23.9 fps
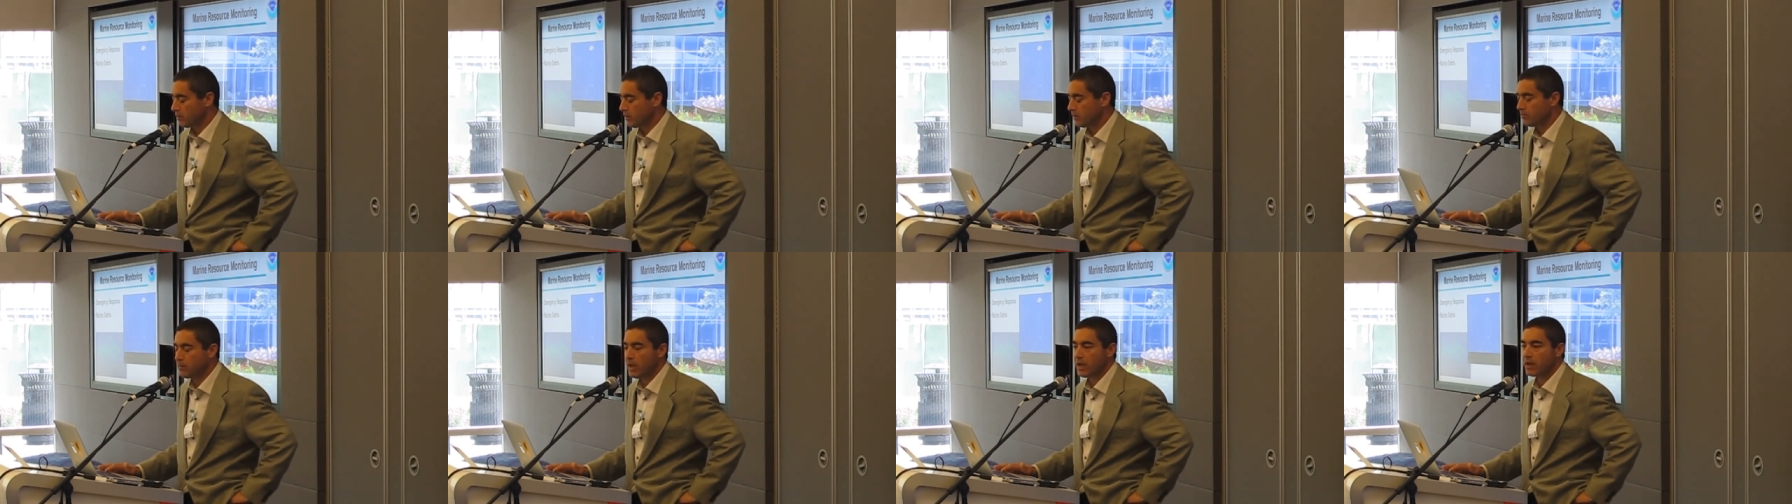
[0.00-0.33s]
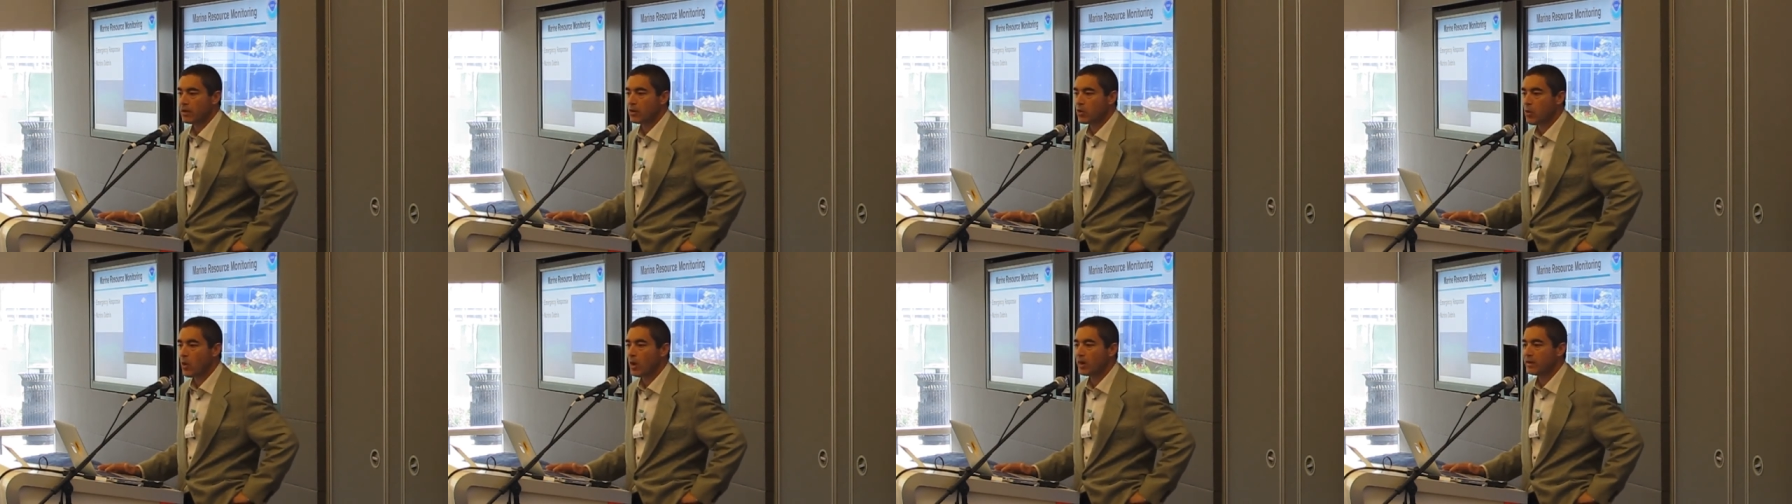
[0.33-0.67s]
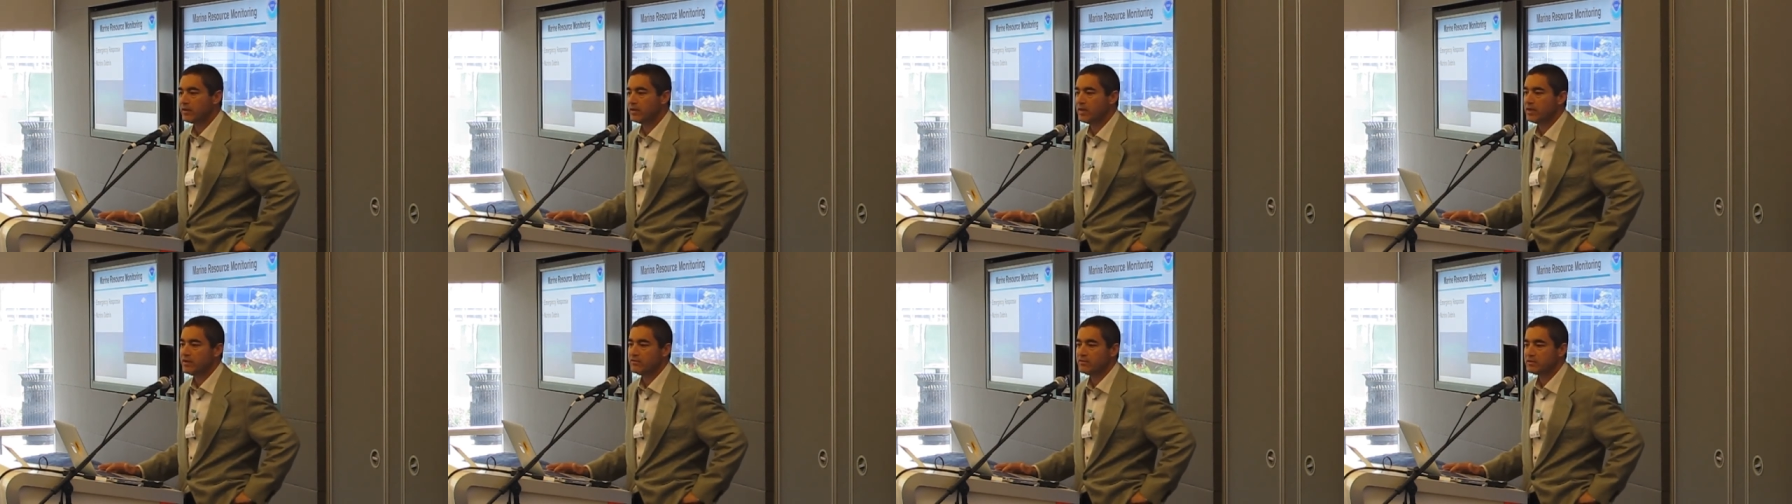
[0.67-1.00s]
make a
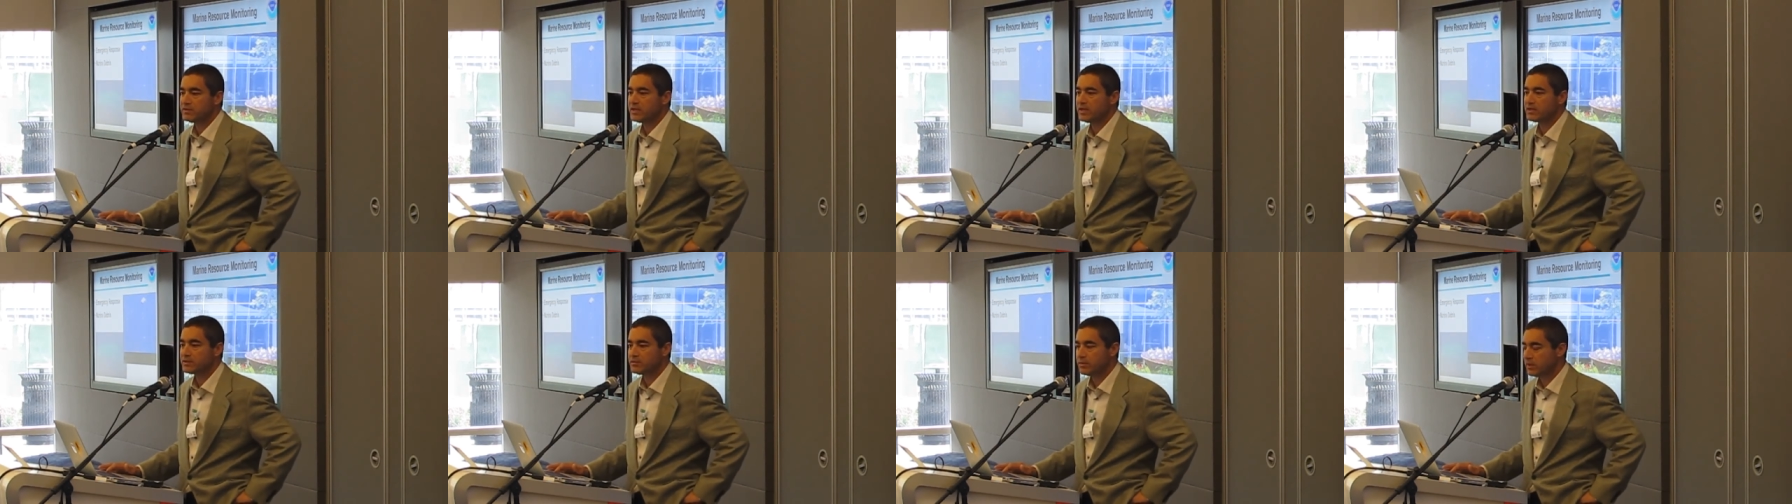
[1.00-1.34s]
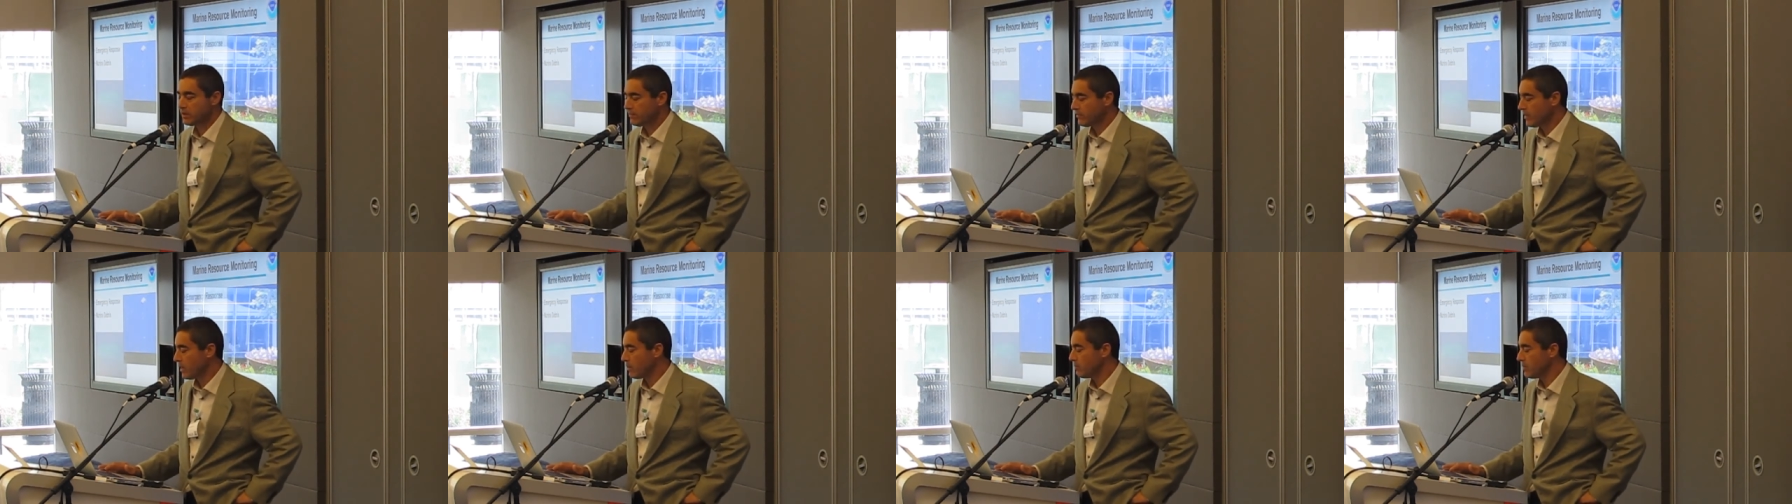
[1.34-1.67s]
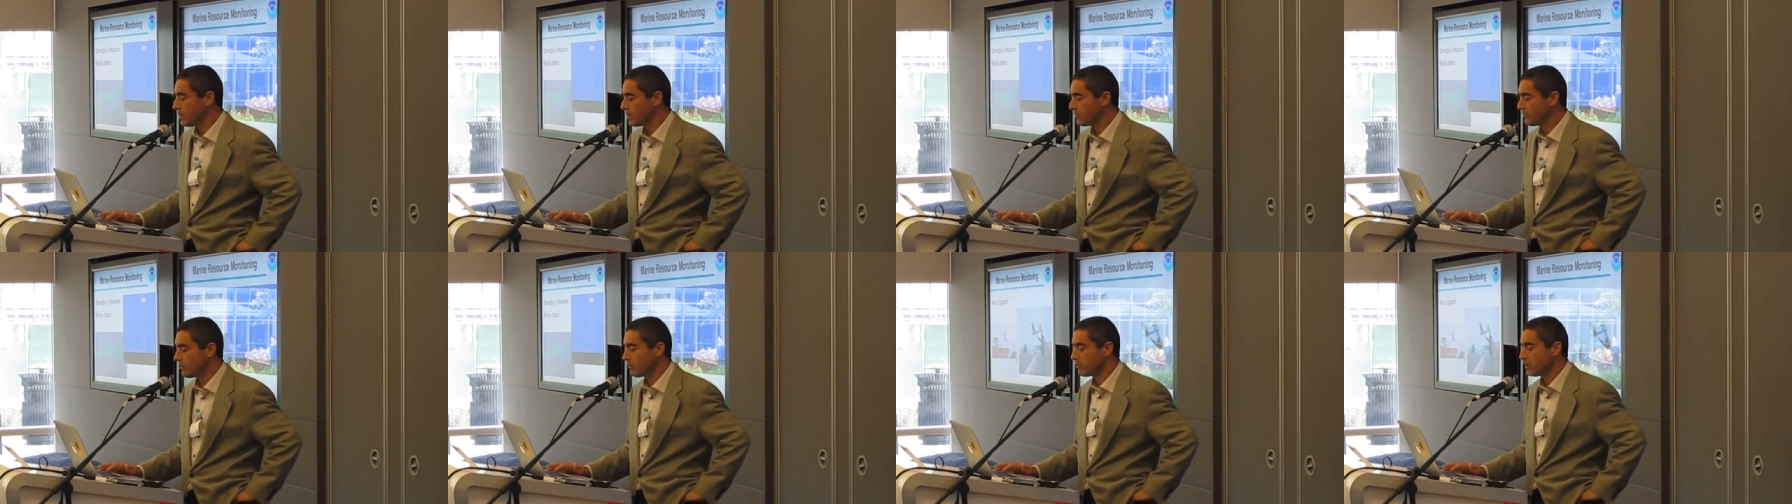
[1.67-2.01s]
quantitative assessment of how
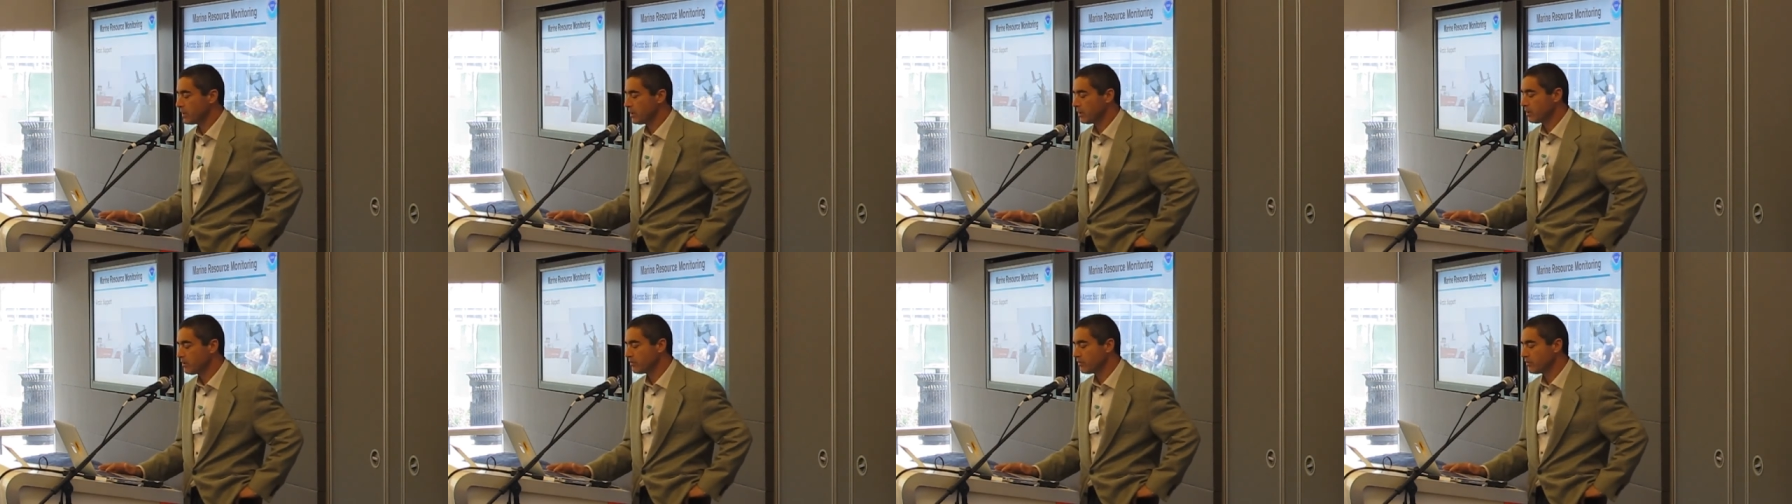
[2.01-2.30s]
big something